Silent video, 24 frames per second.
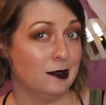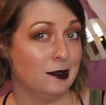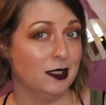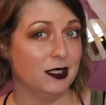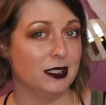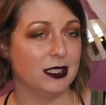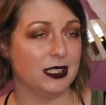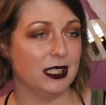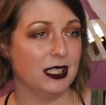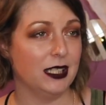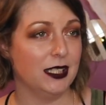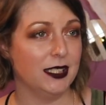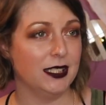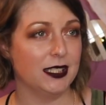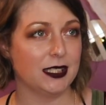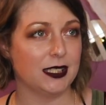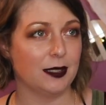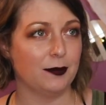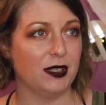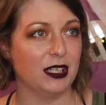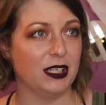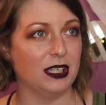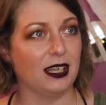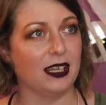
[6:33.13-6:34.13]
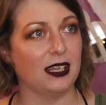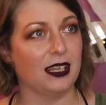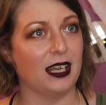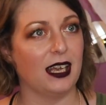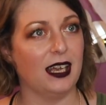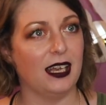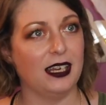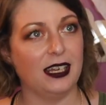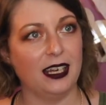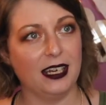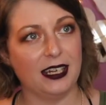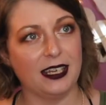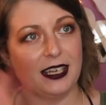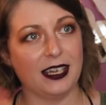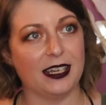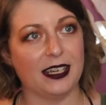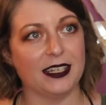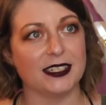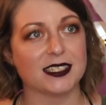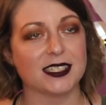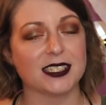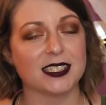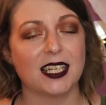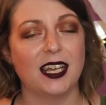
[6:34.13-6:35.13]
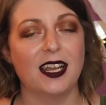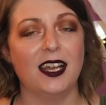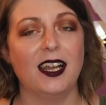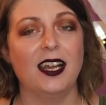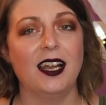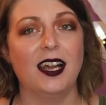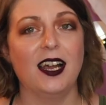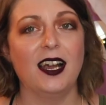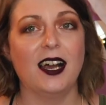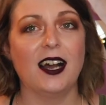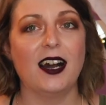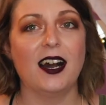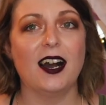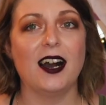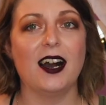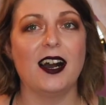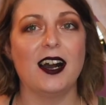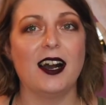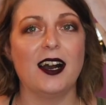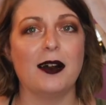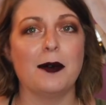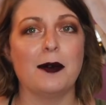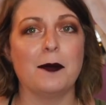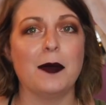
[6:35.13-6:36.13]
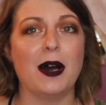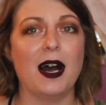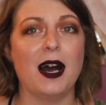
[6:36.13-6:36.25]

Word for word: six, something like that. In any case, um,